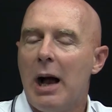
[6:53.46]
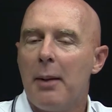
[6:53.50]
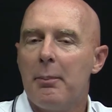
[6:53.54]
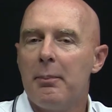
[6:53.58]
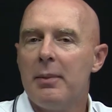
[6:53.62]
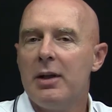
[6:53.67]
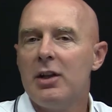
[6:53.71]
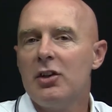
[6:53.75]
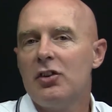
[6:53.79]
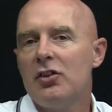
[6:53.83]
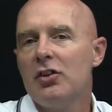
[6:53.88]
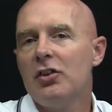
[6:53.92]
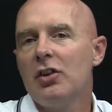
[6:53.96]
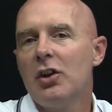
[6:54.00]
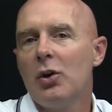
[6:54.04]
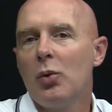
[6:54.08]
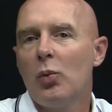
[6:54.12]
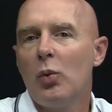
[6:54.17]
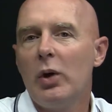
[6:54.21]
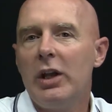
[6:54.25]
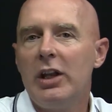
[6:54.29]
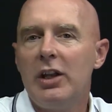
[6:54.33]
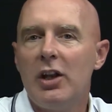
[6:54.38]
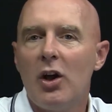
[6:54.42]
I mentioned that
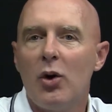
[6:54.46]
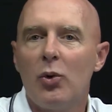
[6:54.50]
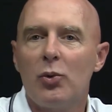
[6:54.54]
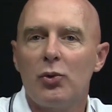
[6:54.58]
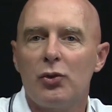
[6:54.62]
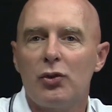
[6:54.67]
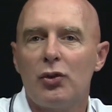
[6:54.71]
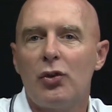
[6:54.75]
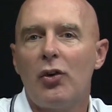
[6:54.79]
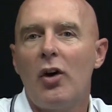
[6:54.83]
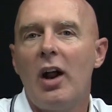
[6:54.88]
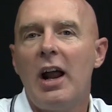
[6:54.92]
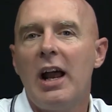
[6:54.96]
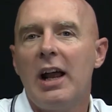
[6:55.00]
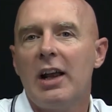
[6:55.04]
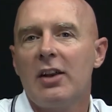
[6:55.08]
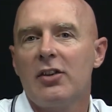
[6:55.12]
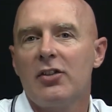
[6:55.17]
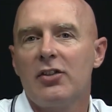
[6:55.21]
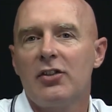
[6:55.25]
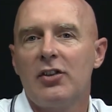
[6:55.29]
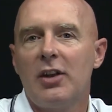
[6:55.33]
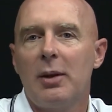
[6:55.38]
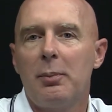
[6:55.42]
we don't track
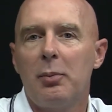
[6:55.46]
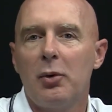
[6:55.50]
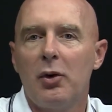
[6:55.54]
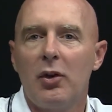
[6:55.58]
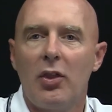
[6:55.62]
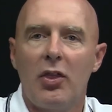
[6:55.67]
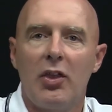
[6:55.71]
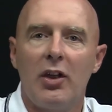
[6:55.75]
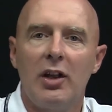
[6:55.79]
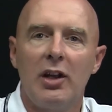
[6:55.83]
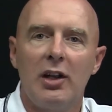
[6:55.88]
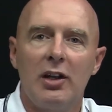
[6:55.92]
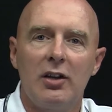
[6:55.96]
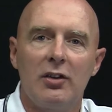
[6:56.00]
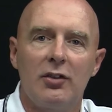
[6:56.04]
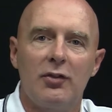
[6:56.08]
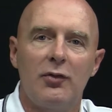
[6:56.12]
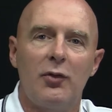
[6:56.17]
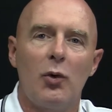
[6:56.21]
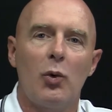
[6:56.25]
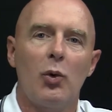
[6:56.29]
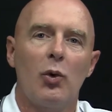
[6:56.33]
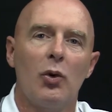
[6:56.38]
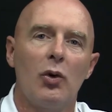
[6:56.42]
separate things
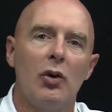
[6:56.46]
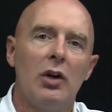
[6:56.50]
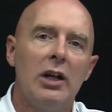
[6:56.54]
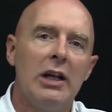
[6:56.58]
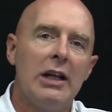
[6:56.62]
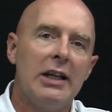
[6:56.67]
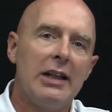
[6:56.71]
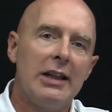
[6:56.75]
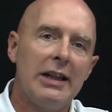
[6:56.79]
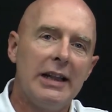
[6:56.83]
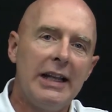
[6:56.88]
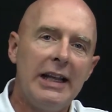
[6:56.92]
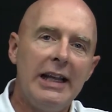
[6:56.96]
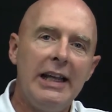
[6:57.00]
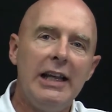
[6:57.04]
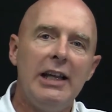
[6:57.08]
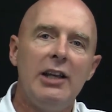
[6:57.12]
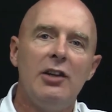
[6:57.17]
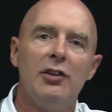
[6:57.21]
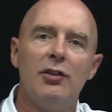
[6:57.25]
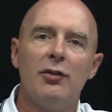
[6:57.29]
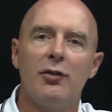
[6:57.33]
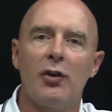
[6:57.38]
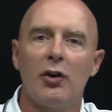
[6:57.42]
for
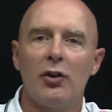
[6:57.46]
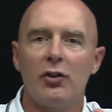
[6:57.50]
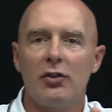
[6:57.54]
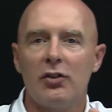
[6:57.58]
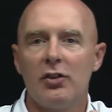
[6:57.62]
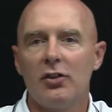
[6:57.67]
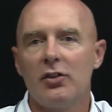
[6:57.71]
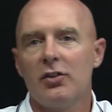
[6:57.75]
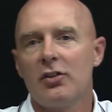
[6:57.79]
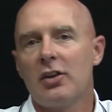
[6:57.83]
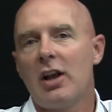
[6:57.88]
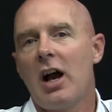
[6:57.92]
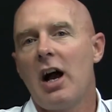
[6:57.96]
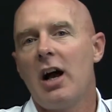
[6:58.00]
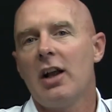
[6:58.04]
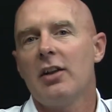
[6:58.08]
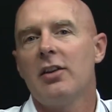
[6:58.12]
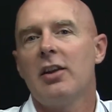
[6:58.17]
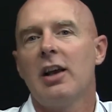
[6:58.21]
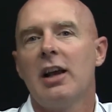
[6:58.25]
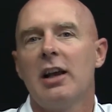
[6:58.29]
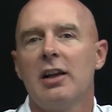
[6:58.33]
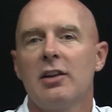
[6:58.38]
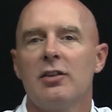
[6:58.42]
leads versus
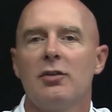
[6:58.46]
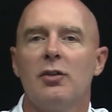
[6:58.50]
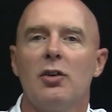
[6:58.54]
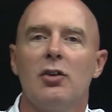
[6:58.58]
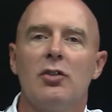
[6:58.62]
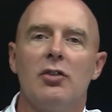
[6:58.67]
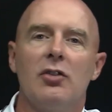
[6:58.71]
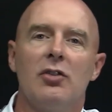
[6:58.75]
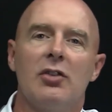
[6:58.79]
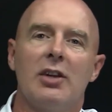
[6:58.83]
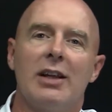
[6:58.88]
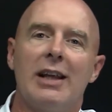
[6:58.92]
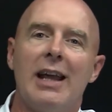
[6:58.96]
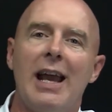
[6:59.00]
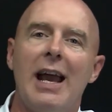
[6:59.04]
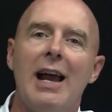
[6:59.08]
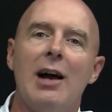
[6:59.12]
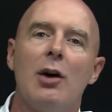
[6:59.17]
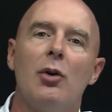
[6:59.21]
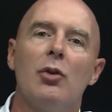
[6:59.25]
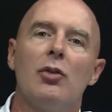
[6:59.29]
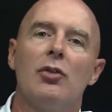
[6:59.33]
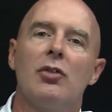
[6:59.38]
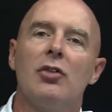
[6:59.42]
contacts versus
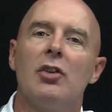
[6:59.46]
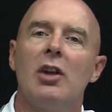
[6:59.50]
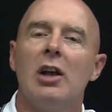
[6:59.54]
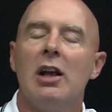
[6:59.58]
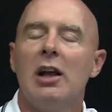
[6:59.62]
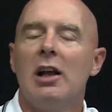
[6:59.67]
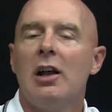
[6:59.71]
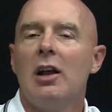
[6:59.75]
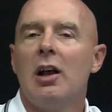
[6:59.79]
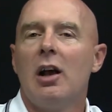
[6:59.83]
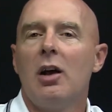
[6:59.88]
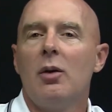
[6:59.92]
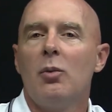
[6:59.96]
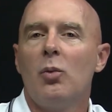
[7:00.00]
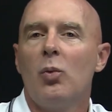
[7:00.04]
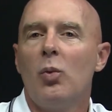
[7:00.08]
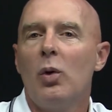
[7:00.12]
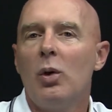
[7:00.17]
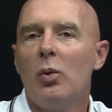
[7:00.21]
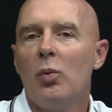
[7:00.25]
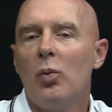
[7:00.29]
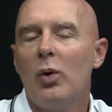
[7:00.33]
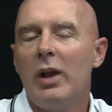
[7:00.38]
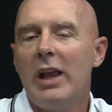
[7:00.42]
accounts.
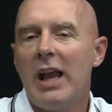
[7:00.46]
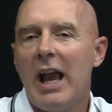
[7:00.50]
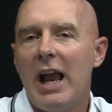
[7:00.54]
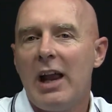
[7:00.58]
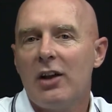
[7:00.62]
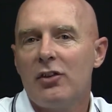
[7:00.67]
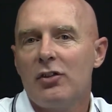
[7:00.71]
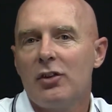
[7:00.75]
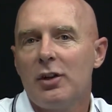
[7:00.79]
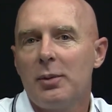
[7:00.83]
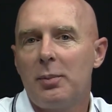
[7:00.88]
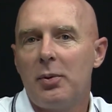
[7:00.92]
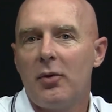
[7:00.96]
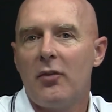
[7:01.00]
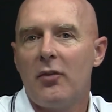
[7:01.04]
We actually